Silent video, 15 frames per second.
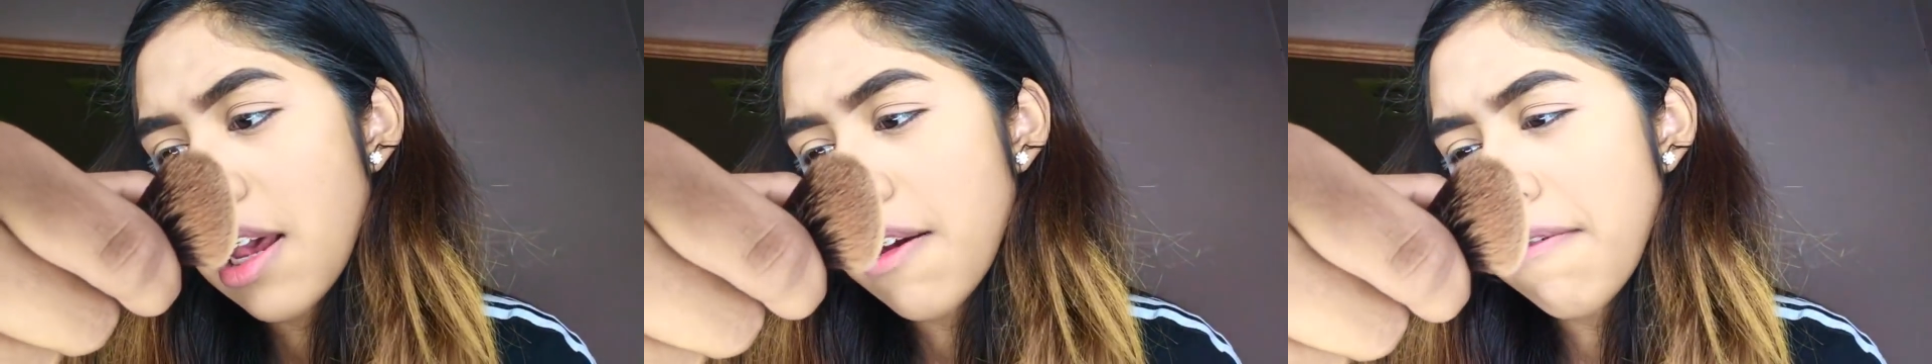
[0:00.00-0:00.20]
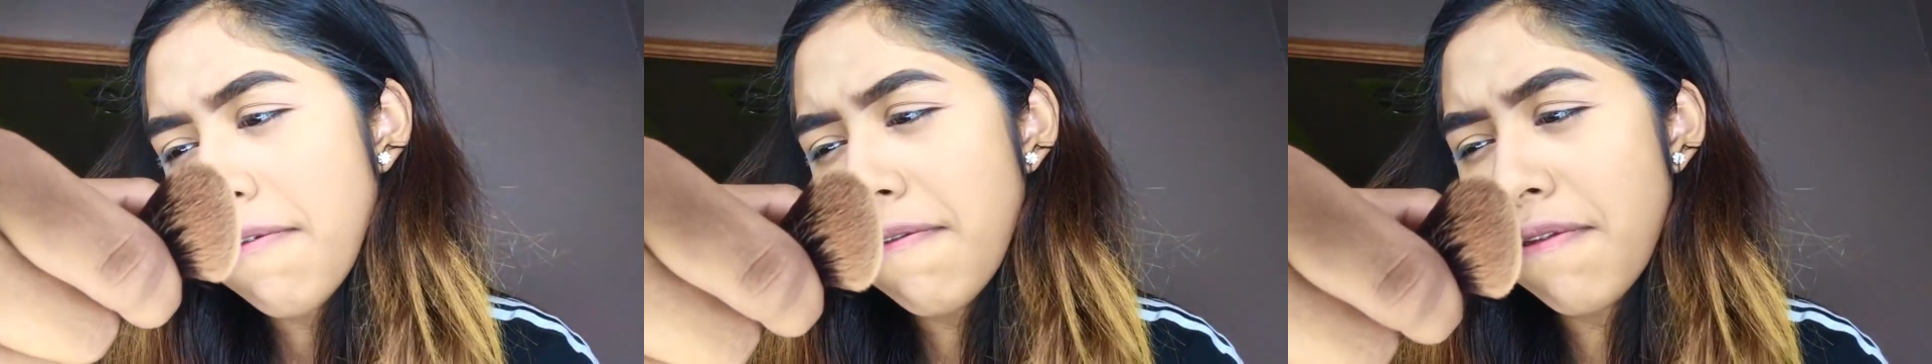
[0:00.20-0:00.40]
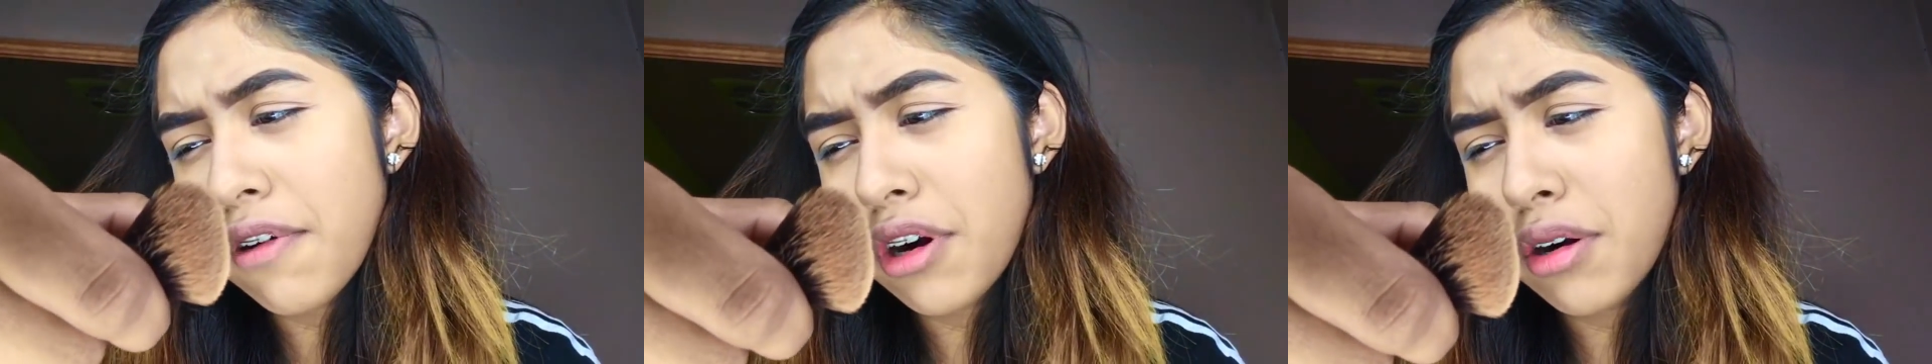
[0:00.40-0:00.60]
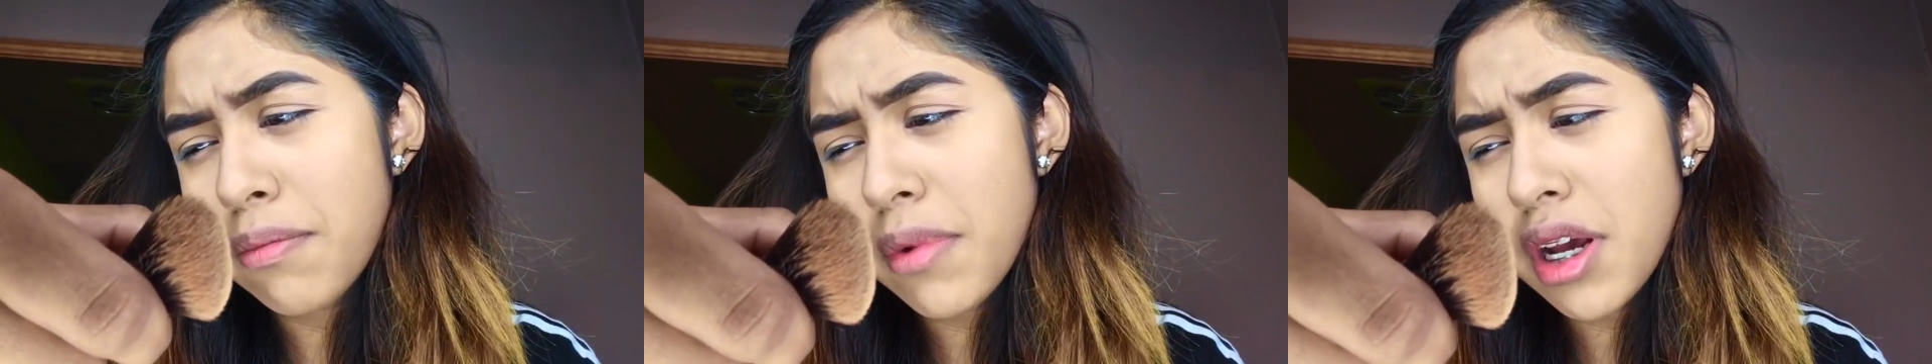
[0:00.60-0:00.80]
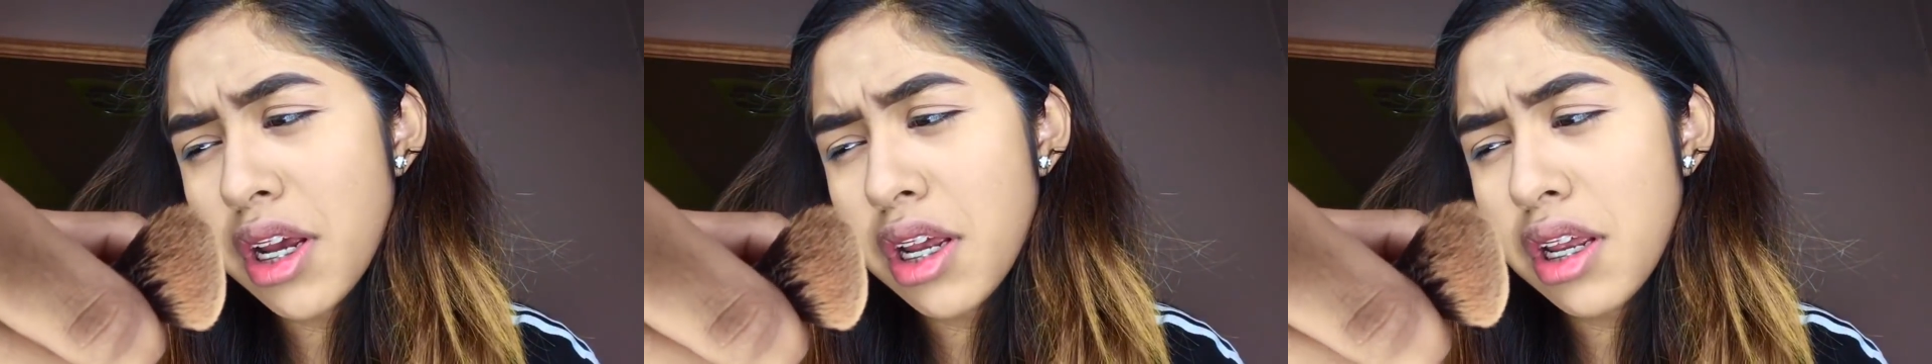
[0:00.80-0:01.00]

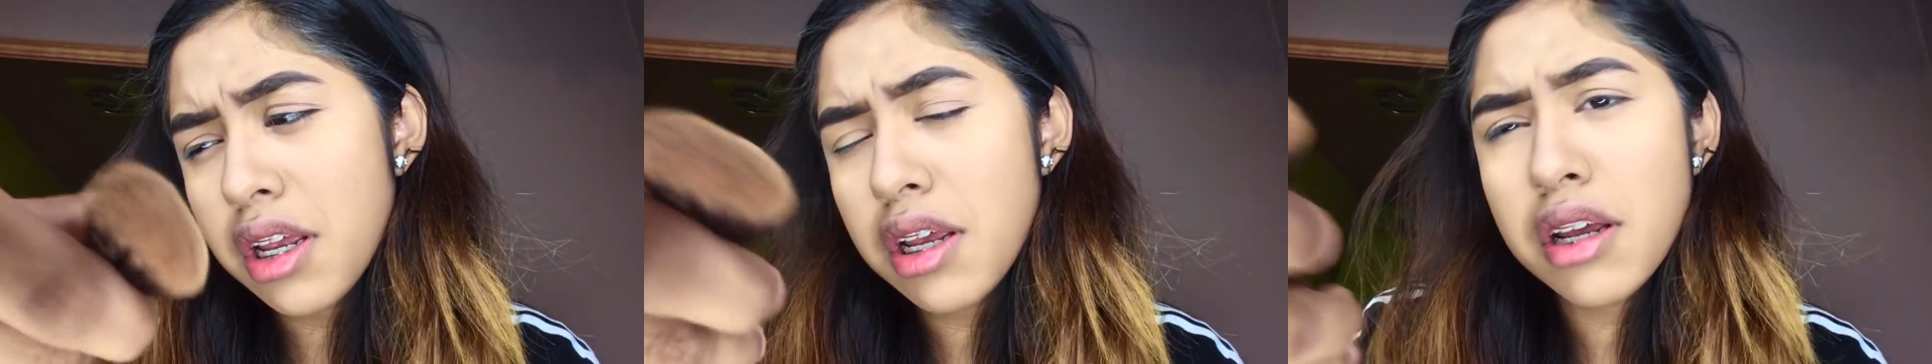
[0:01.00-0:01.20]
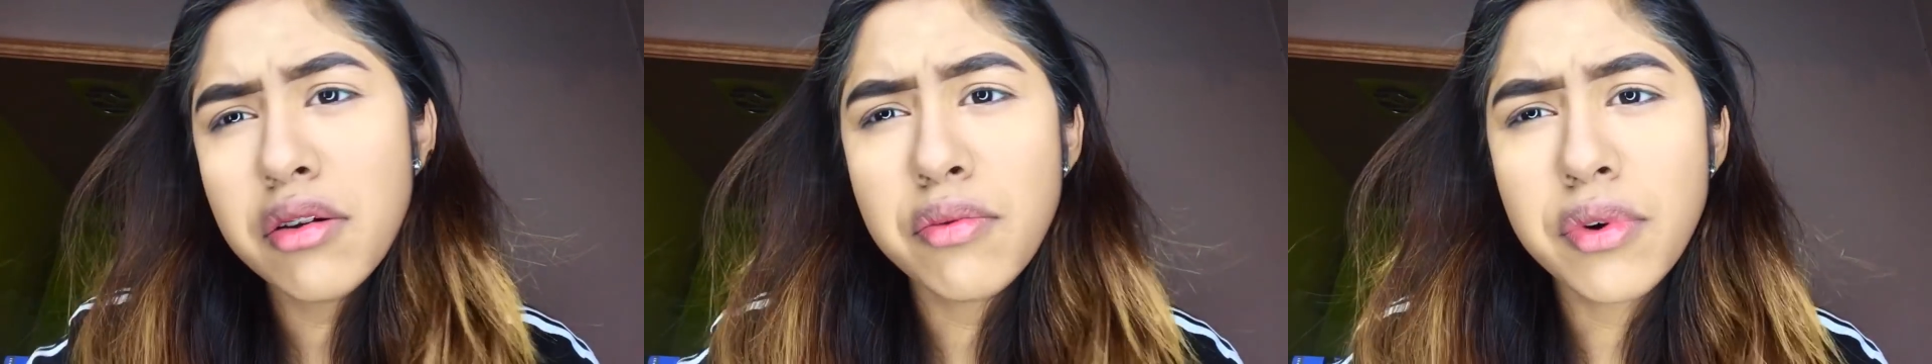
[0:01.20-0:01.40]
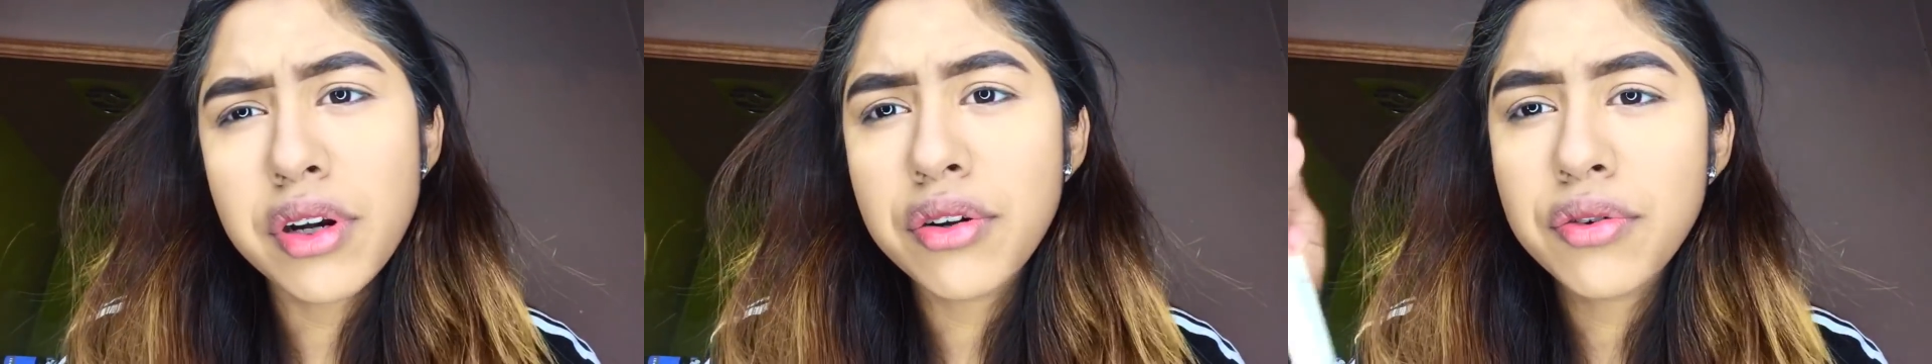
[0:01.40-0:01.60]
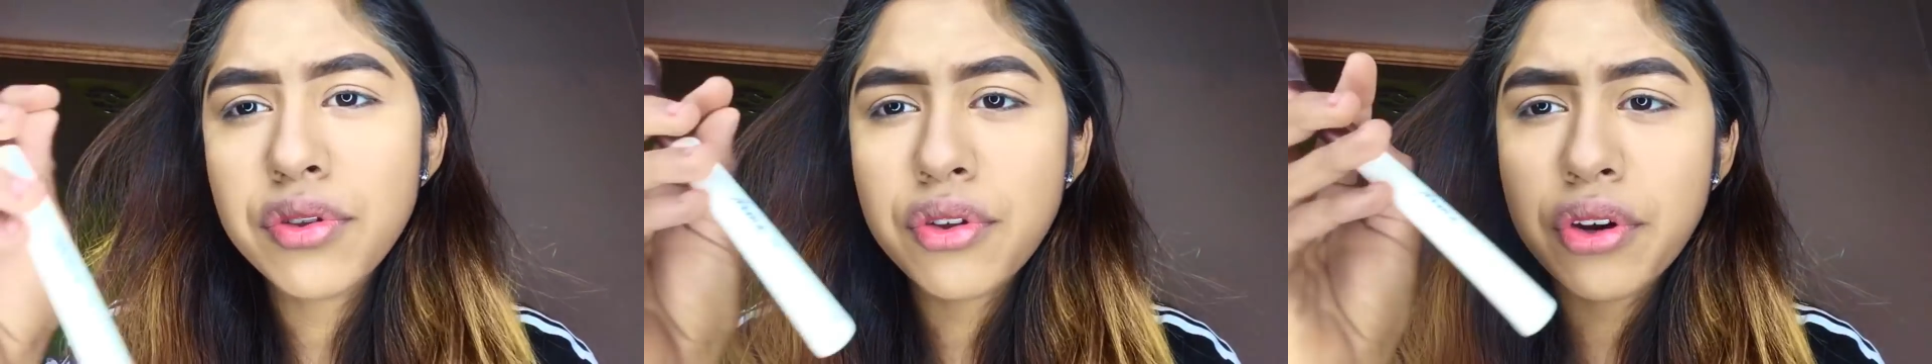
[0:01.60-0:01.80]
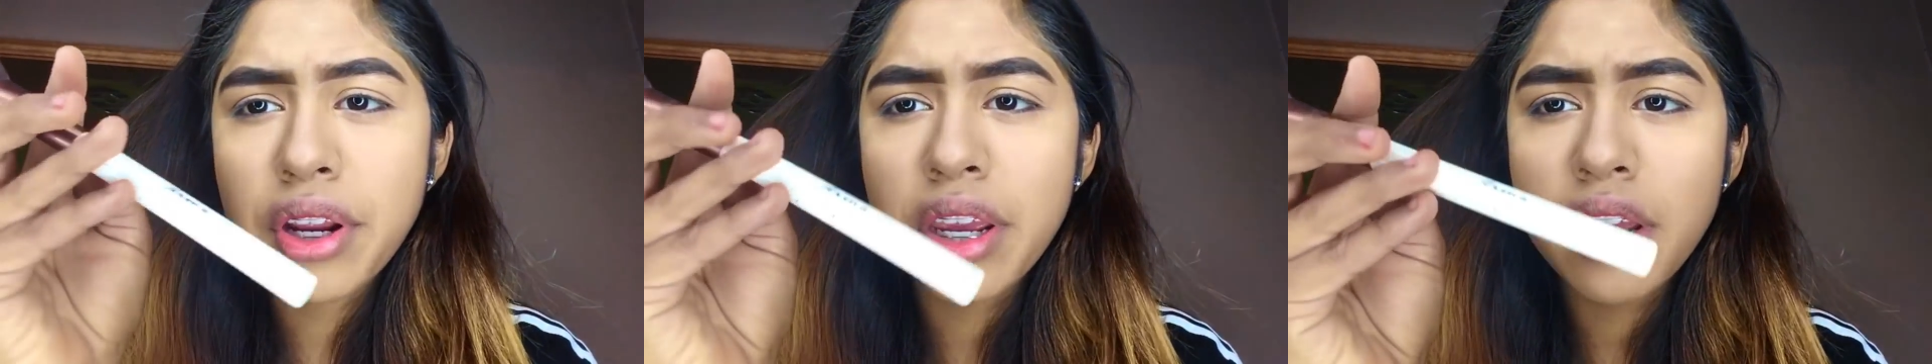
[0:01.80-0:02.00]
Firma
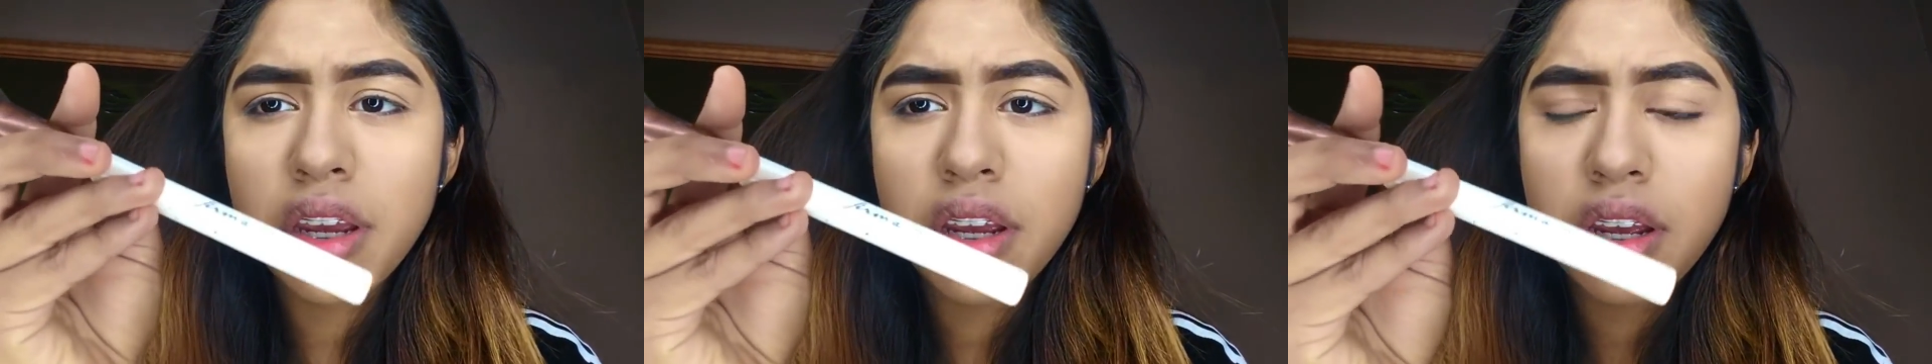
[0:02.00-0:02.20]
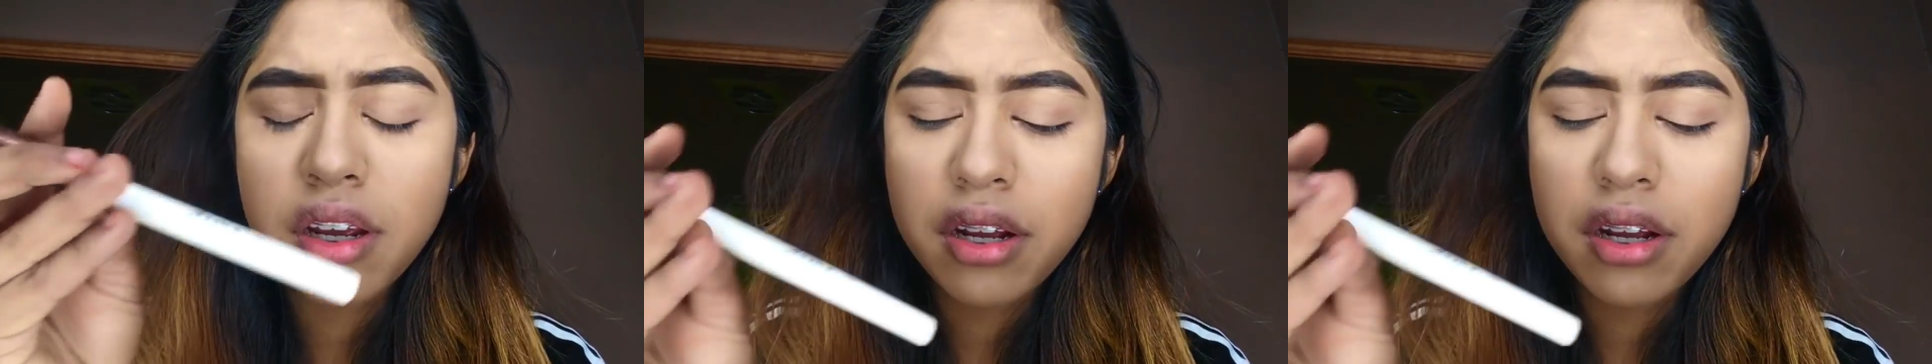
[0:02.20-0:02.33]
103.